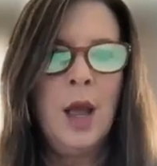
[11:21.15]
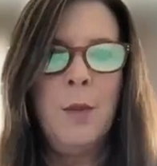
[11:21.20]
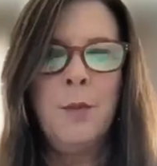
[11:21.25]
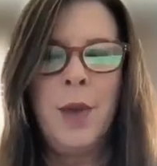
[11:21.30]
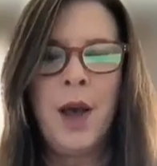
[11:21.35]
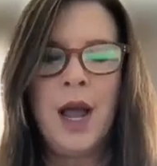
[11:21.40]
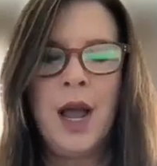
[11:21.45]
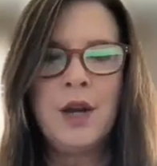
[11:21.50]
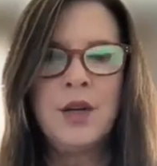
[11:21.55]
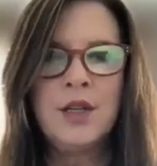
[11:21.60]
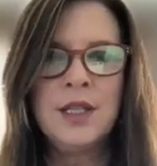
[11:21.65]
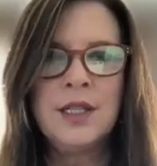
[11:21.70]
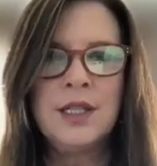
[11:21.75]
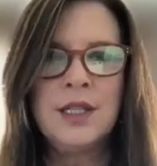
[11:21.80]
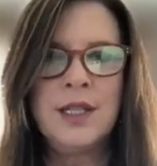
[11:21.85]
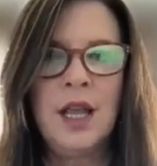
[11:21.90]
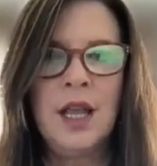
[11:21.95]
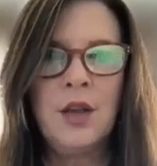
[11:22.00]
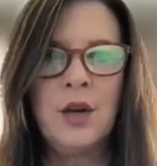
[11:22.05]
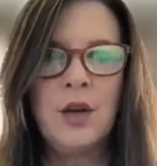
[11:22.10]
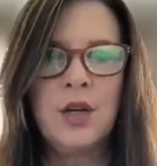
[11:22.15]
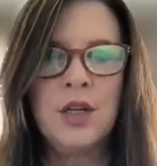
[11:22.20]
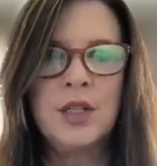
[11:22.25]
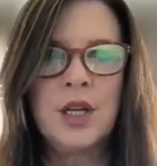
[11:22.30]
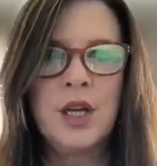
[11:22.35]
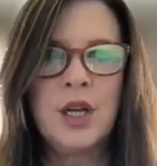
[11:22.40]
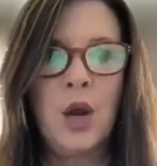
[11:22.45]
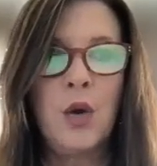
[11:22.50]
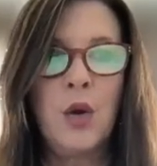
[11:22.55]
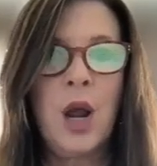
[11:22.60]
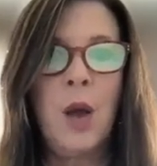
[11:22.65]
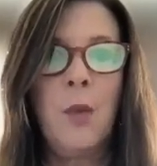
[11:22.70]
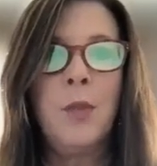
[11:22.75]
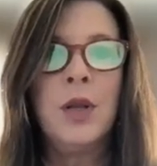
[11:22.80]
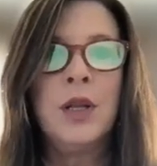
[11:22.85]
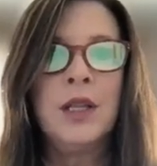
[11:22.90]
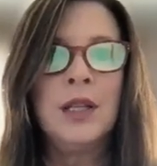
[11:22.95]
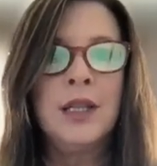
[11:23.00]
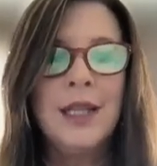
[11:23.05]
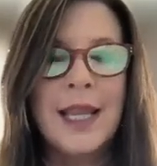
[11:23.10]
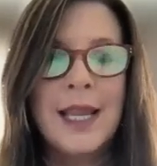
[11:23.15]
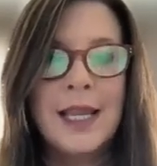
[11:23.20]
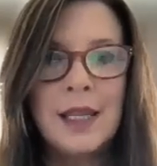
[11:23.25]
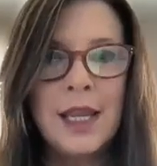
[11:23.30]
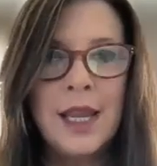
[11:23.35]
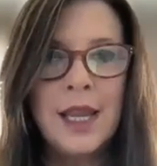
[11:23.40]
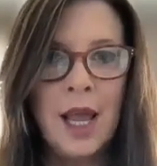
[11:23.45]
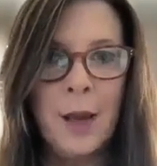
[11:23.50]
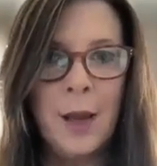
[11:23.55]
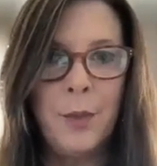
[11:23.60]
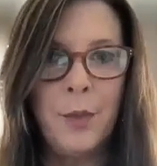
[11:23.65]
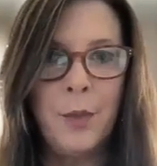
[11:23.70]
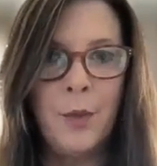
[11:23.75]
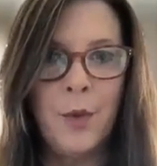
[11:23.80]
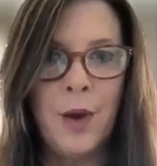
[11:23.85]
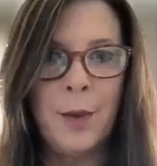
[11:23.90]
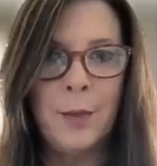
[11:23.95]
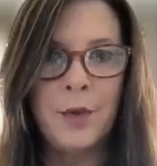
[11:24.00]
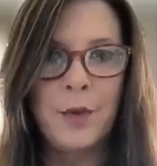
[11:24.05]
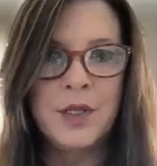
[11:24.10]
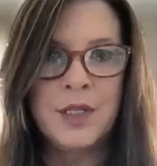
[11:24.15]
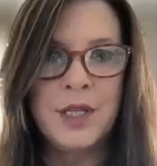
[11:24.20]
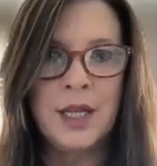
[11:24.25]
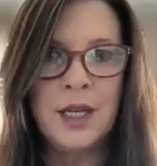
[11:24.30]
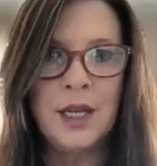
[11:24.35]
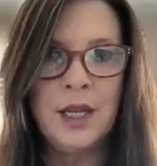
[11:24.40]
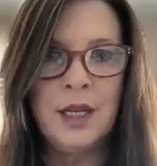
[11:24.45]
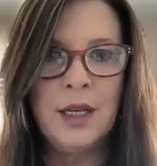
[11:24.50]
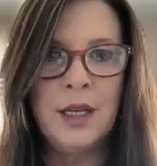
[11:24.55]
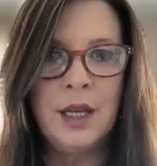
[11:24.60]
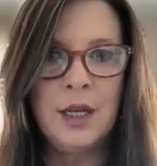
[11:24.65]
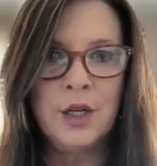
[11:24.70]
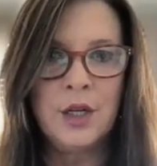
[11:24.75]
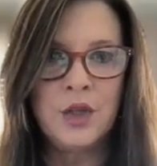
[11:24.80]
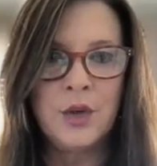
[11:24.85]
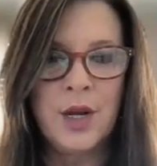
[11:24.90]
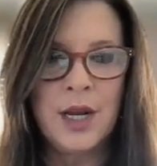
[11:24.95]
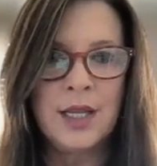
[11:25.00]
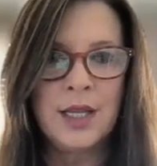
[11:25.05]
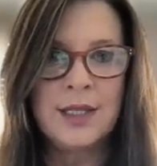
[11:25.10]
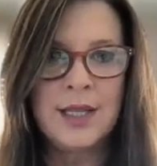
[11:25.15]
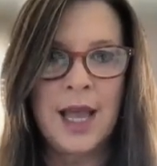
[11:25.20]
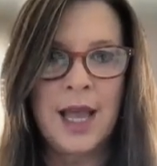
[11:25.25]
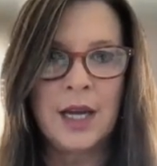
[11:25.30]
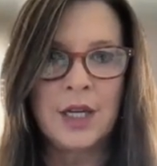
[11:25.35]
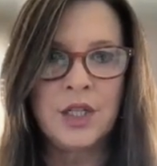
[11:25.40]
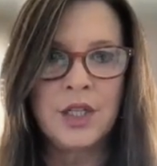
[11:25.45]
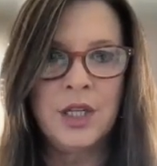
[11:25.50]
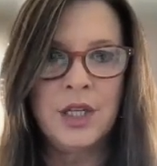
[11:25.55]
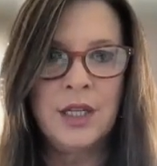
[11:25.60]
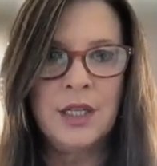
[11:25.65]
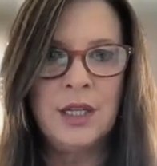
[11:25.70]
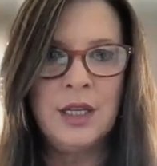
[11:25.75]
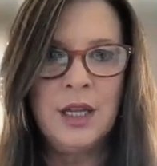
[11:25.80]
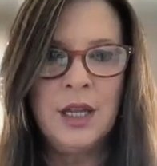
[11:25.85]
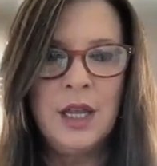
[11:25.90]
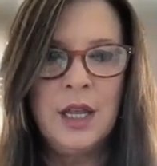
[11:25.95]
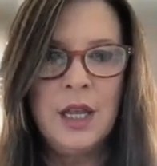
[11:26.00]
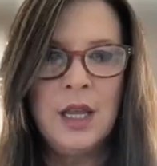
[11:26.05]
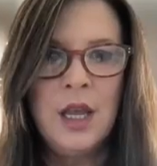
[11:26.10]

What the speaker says: buyers and sellers go completely unrepresented in a transaction,